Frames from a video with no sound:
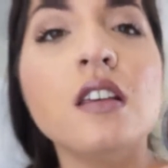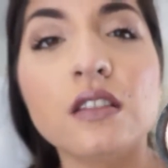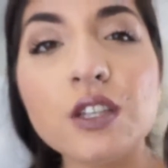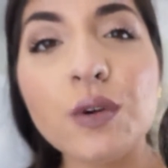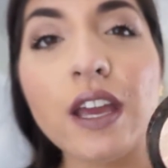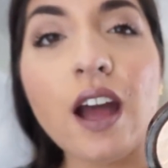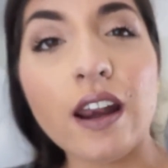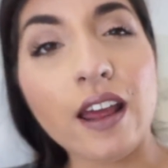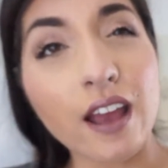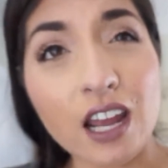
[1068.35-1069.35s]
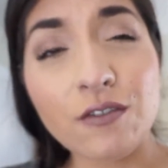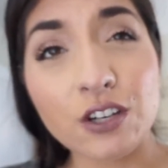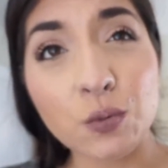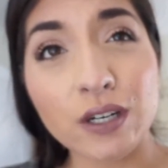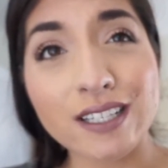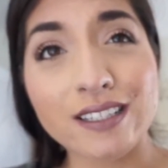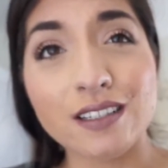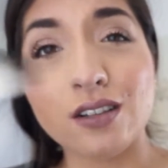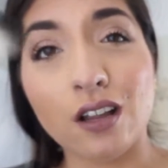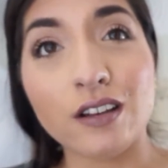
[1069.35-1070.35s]
So that's why I got it. I got it for
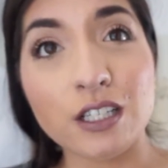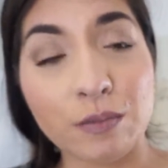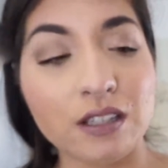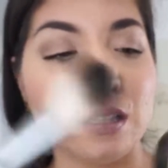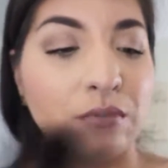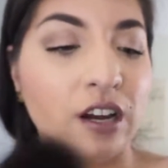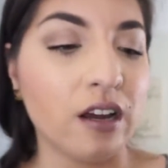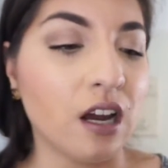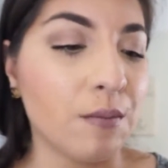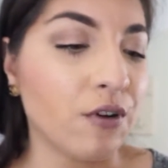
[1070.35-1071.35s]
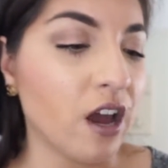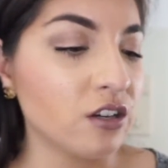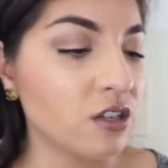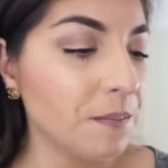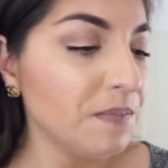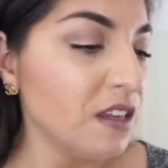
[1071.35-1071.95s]
$26 plus a brush.